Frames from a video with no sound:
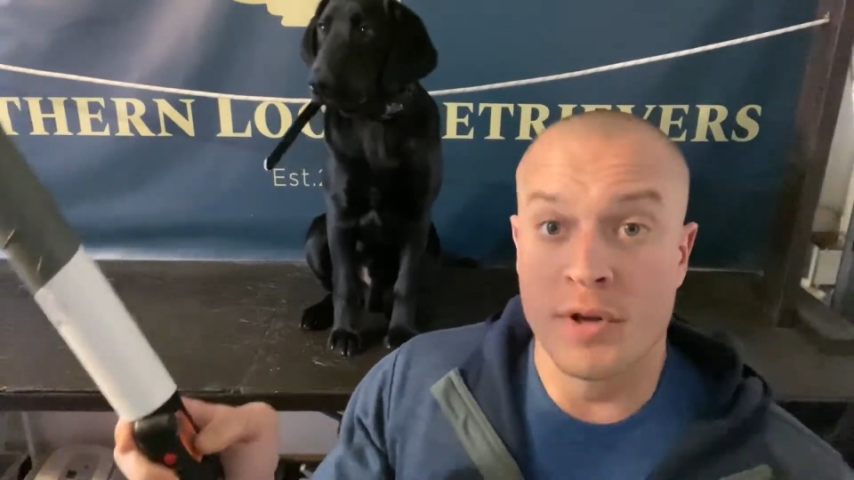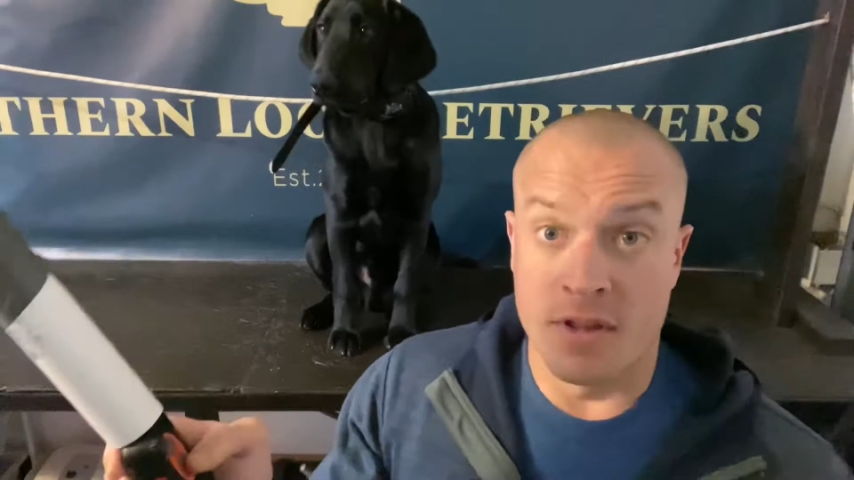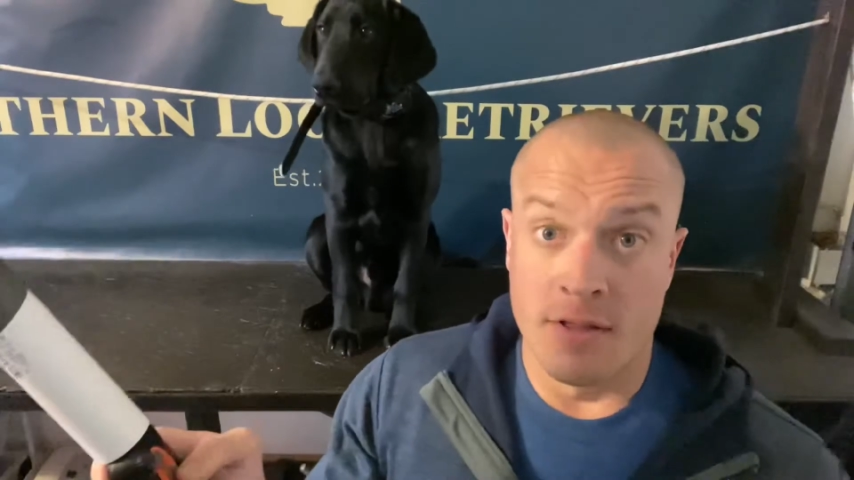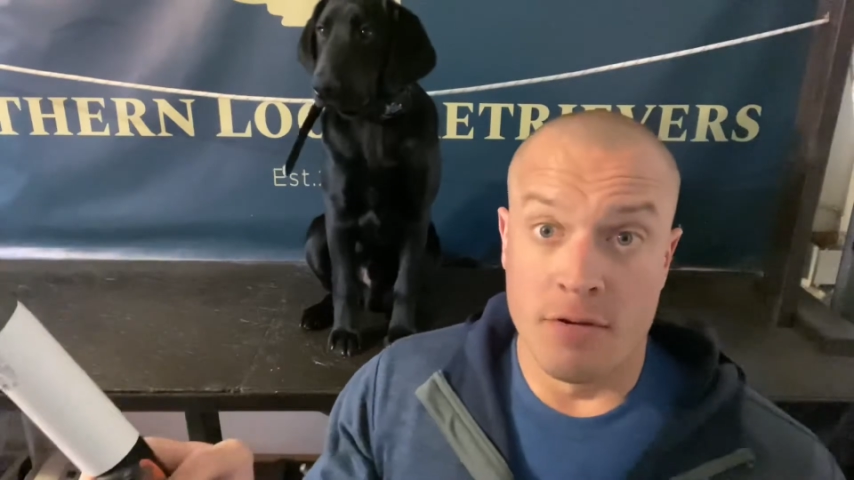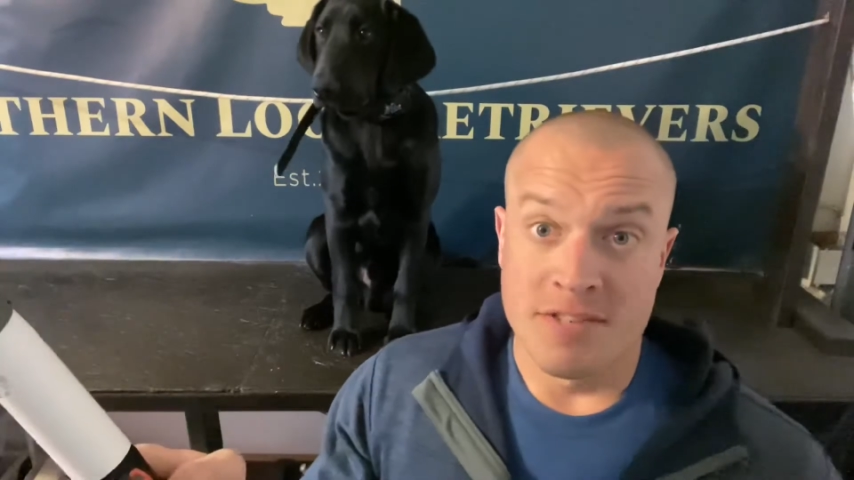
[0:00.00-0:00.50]
to the
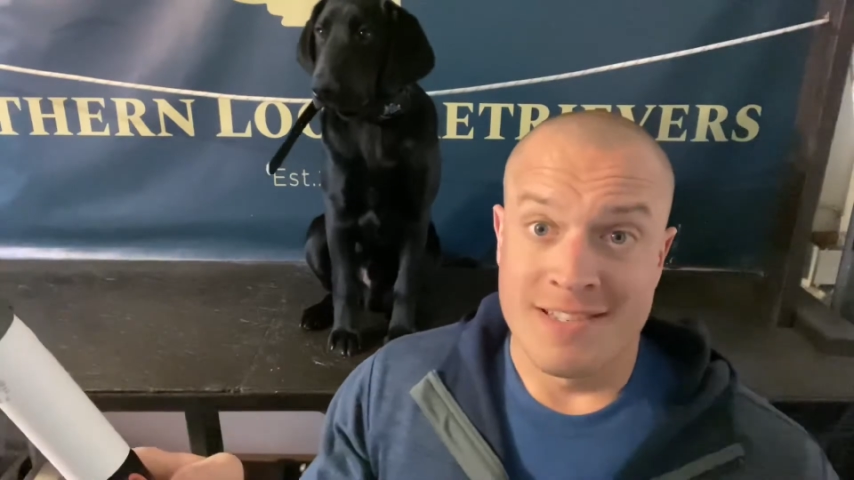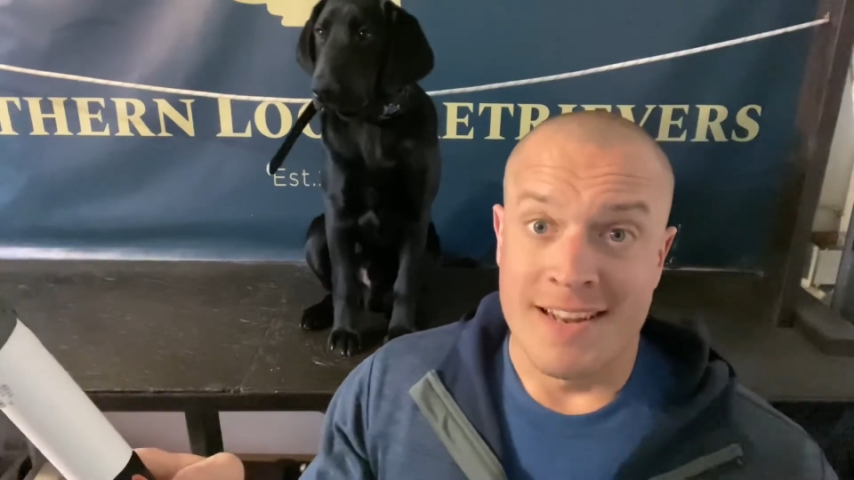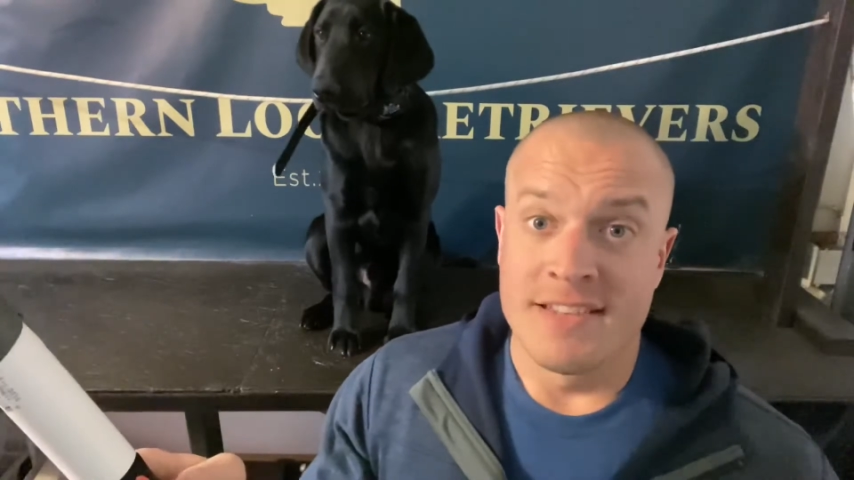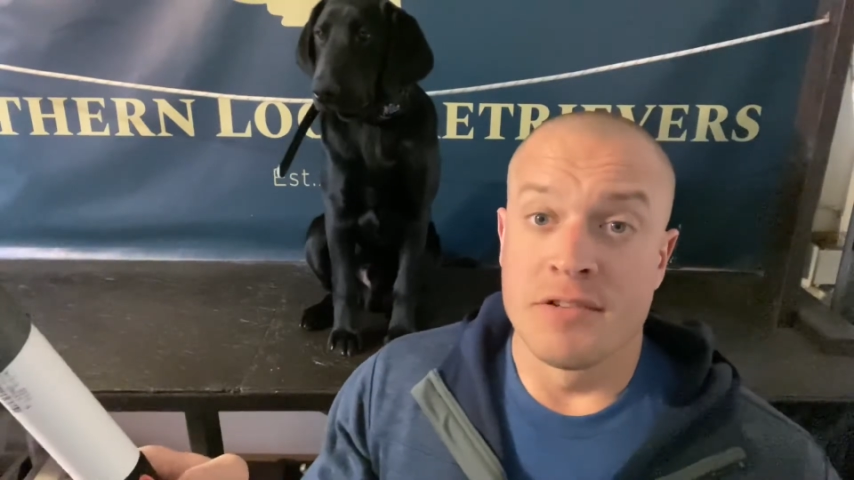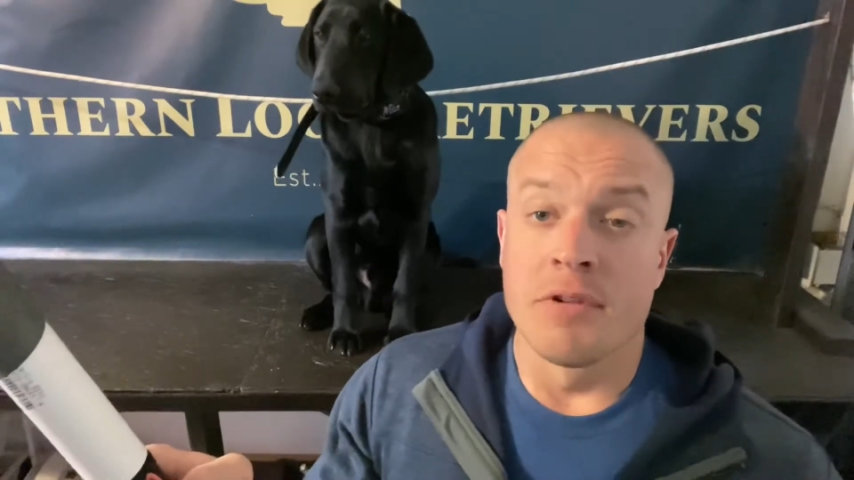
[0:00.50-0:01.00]
lowest
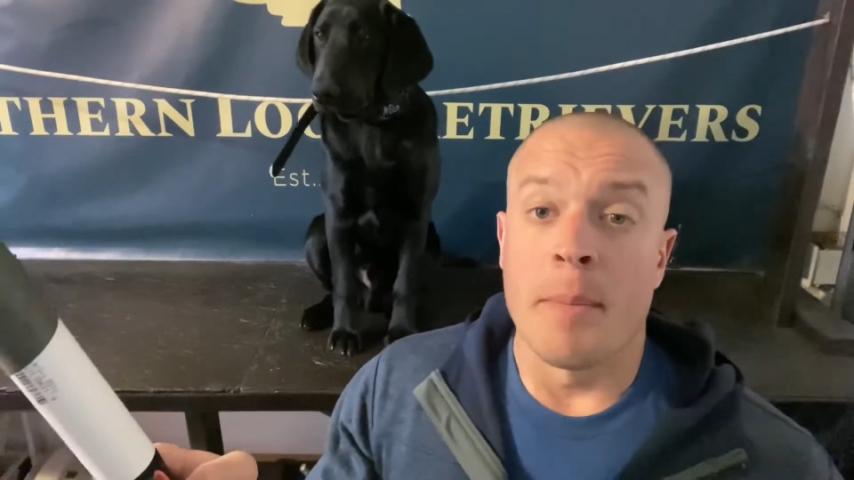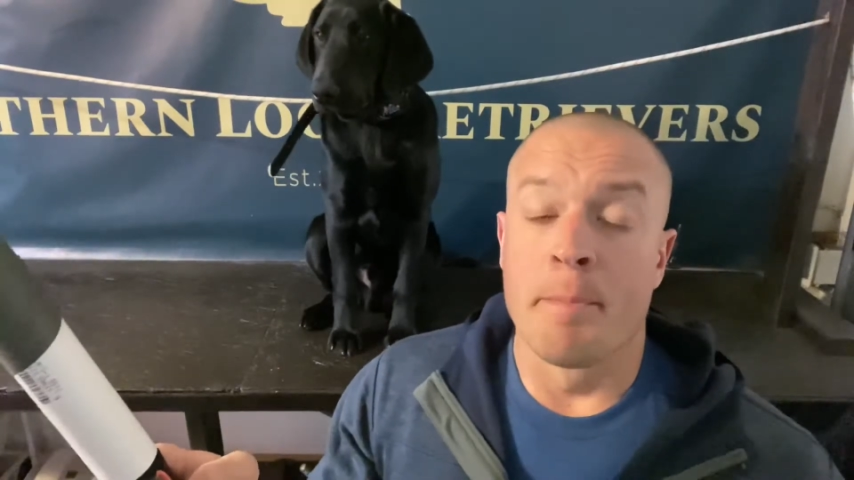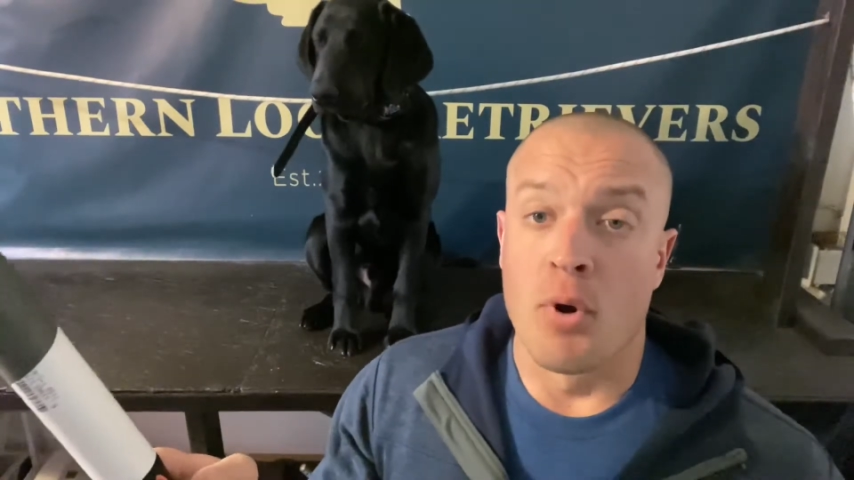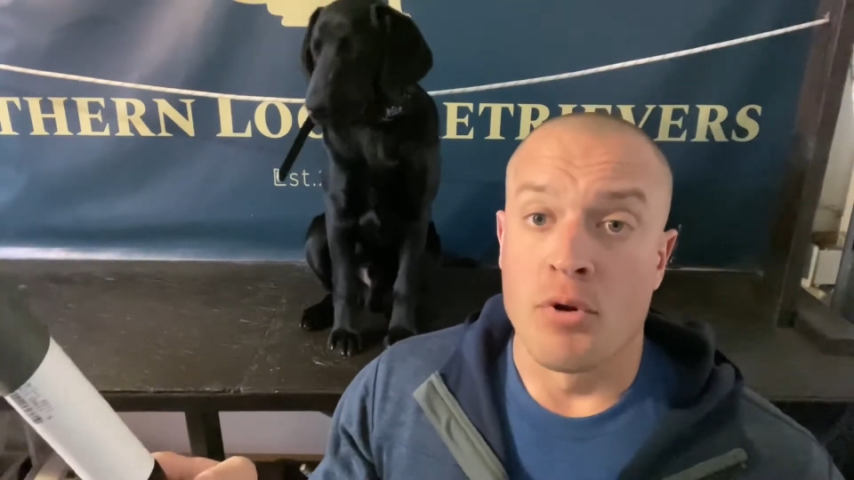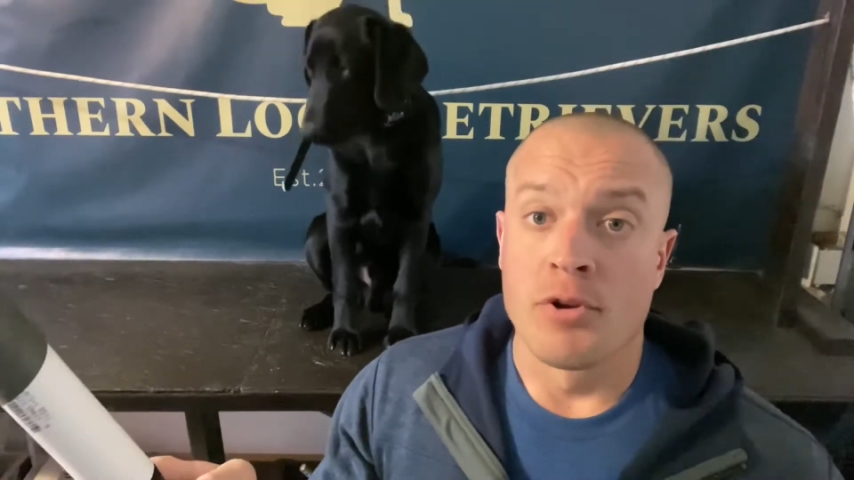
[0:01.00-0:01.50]
setting so you're not
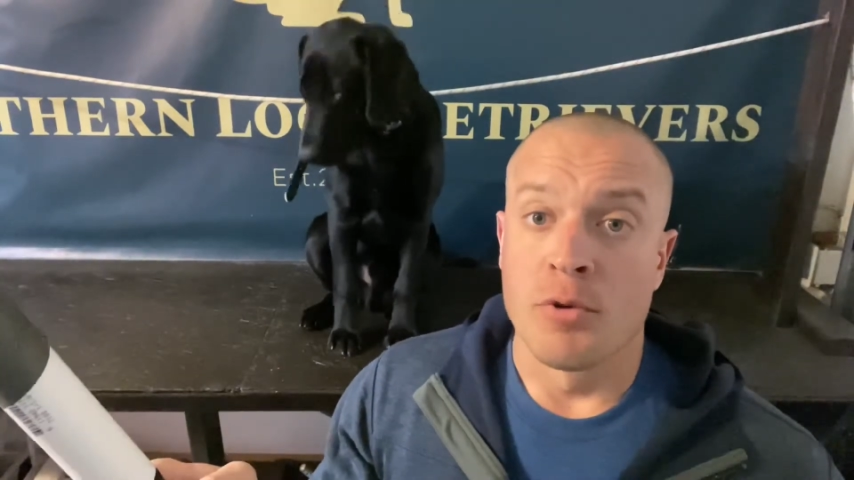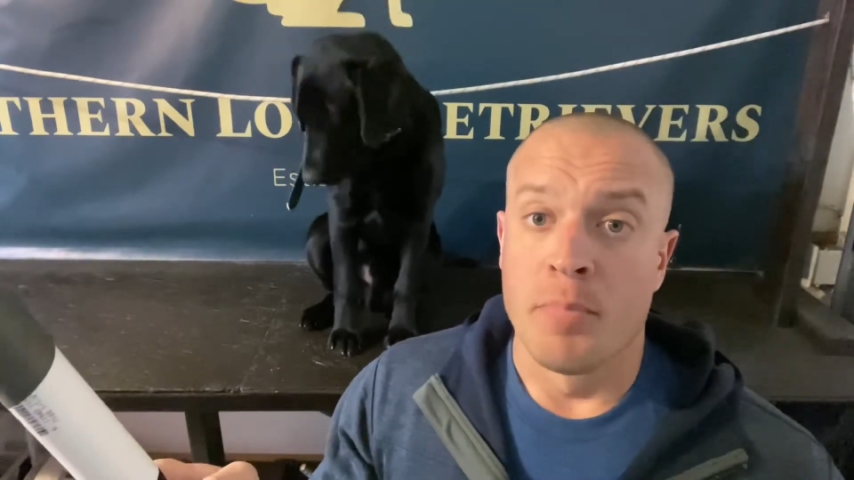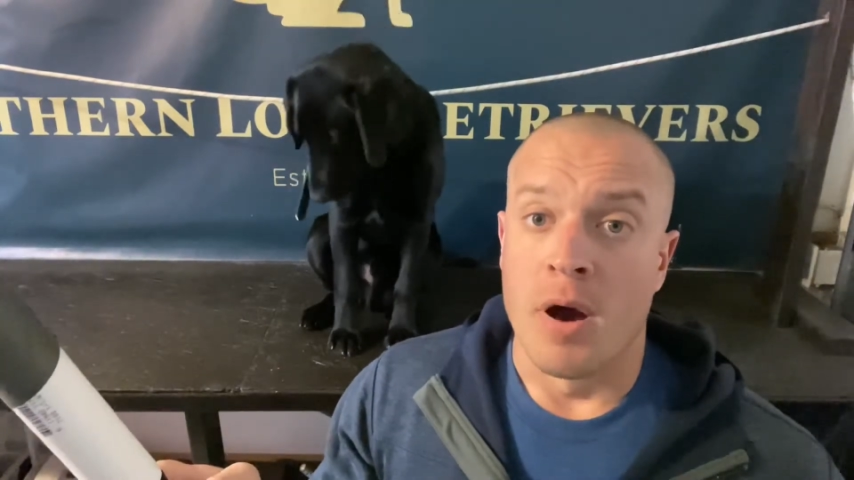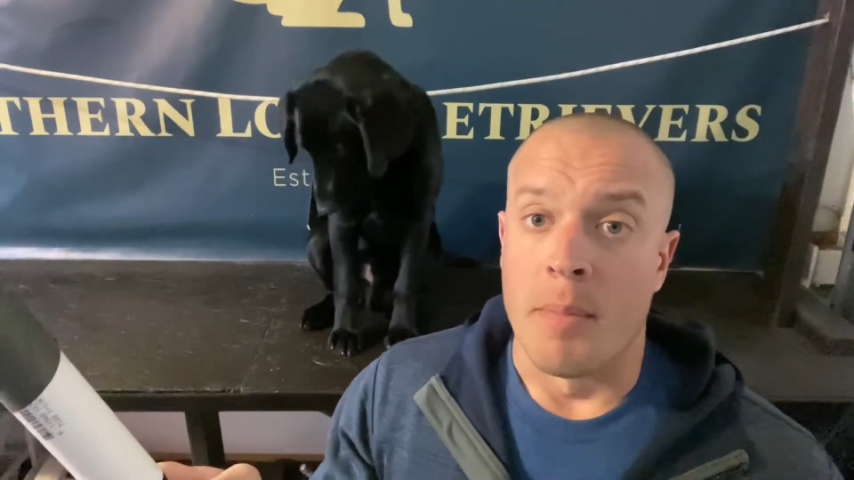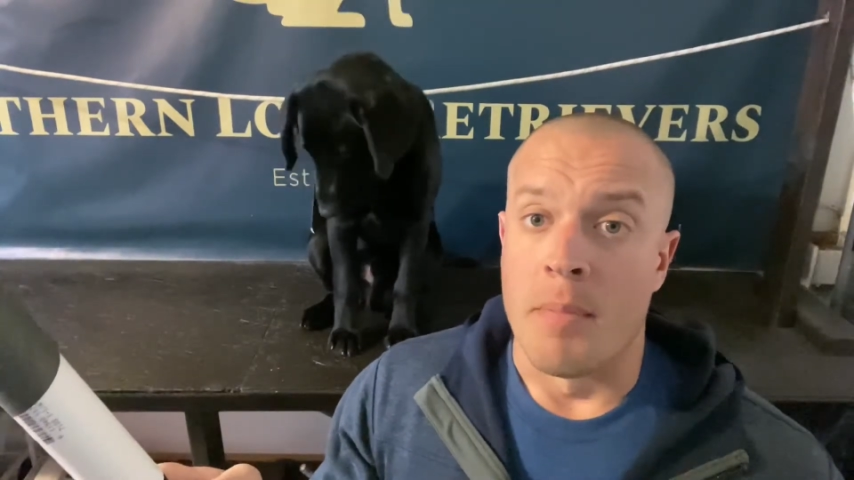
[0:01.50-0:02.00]
burning your
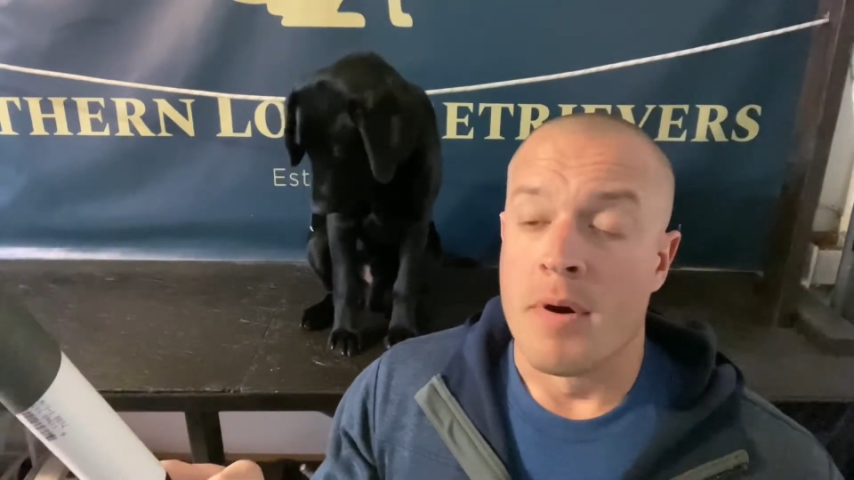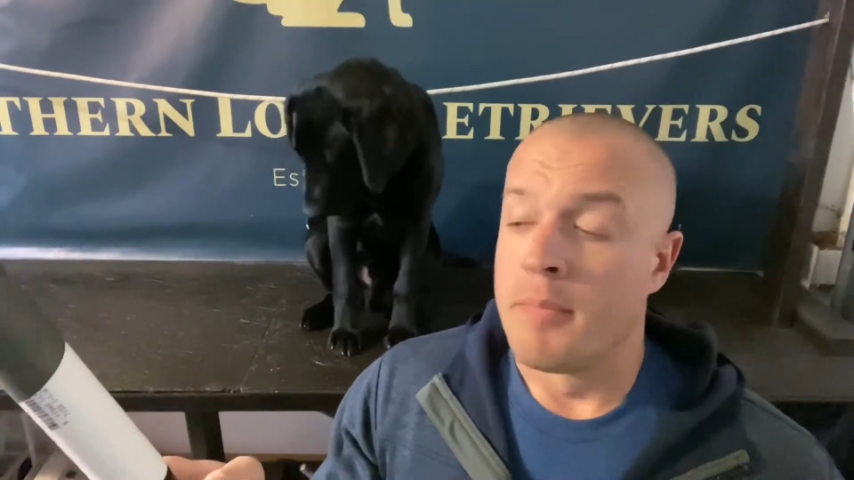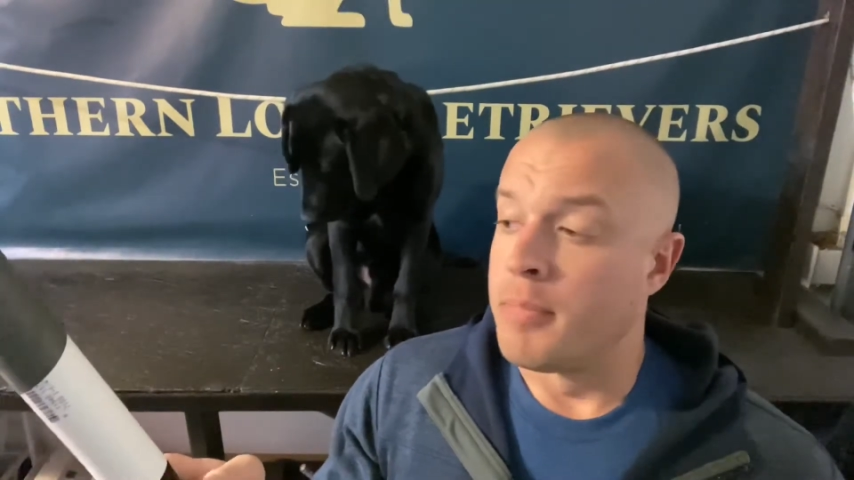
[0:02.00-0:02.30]
pup,